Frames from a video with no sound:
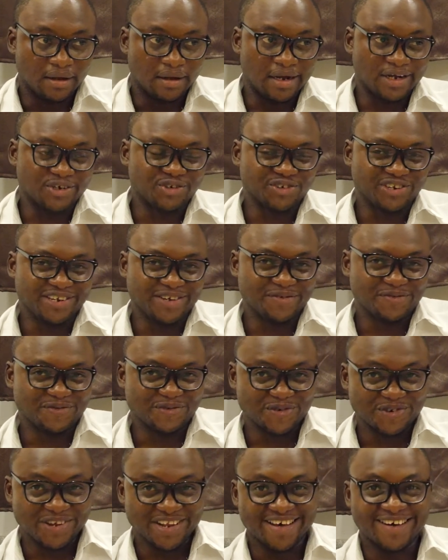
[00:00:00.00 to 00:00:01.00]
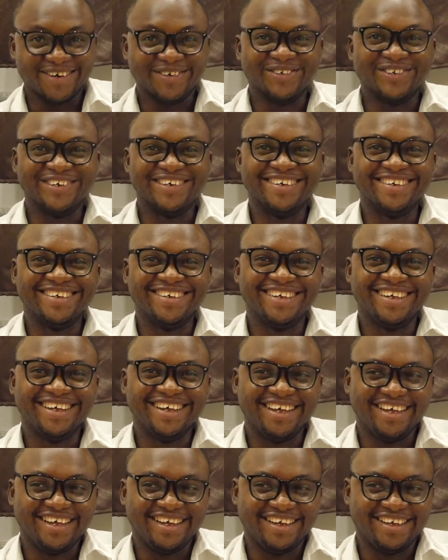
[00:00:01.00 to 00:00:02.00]
Actually, for now,
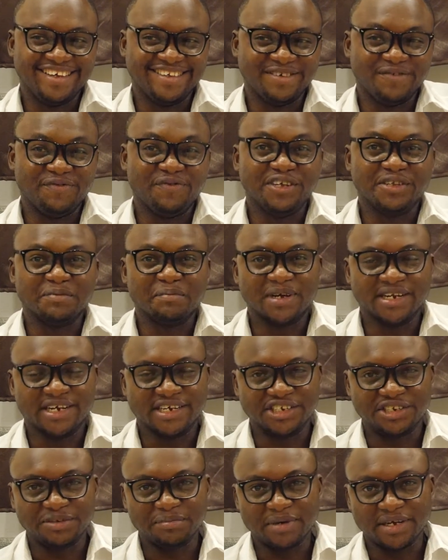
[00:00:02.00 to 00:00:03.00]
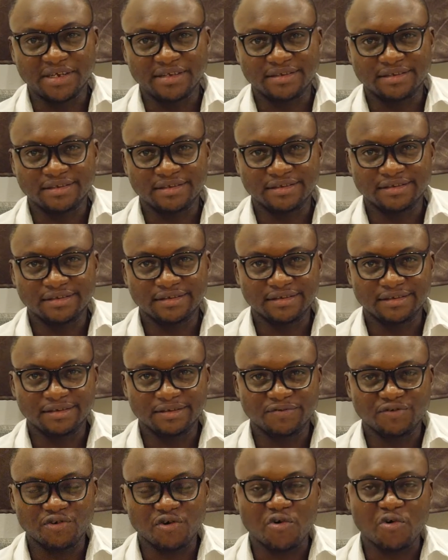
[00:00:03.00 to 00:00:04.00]
it's a fleet management
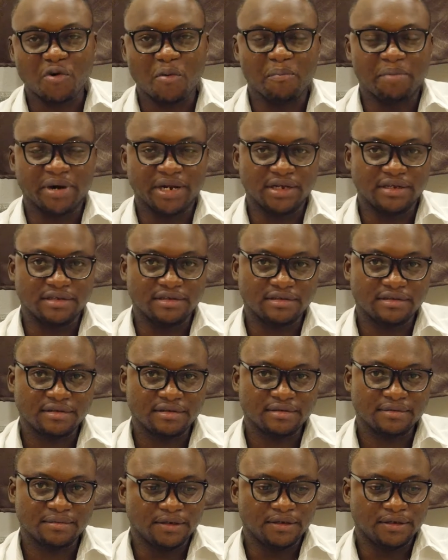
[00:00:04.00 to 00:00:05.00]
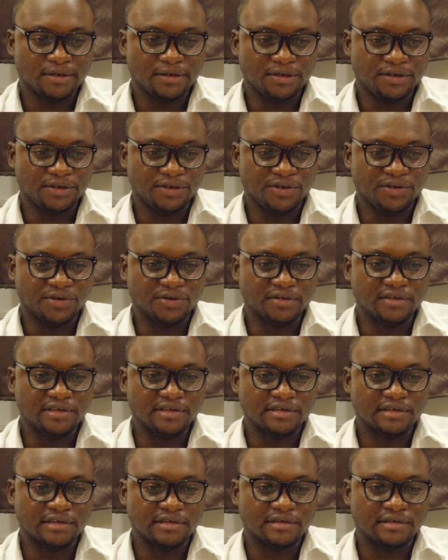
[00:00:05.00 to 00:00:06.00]
for companies. You know,
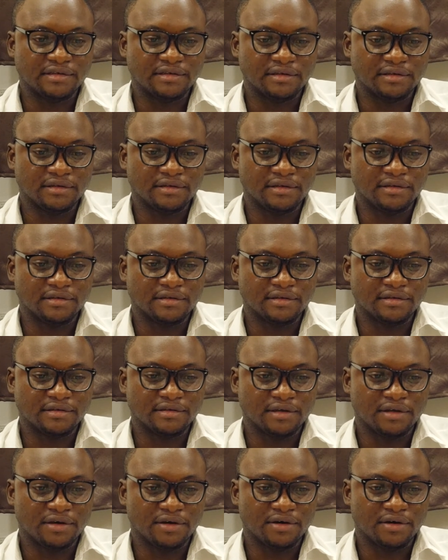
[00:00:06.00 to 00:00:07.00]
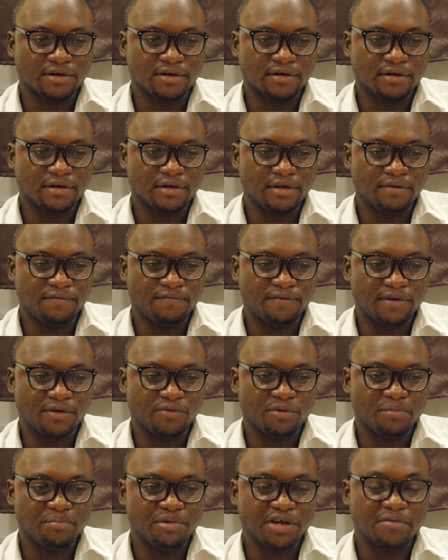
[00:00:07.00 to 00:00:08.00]
this is a
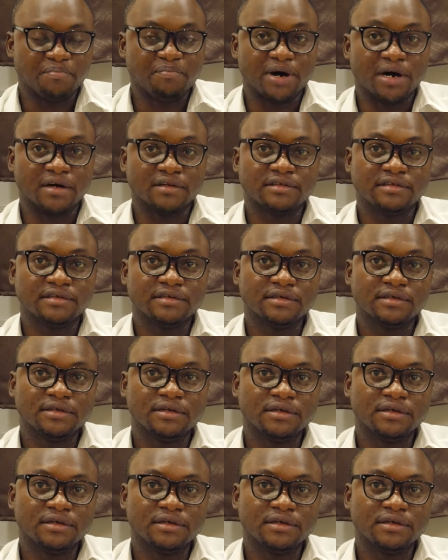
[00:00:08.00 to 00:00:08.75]
very big part.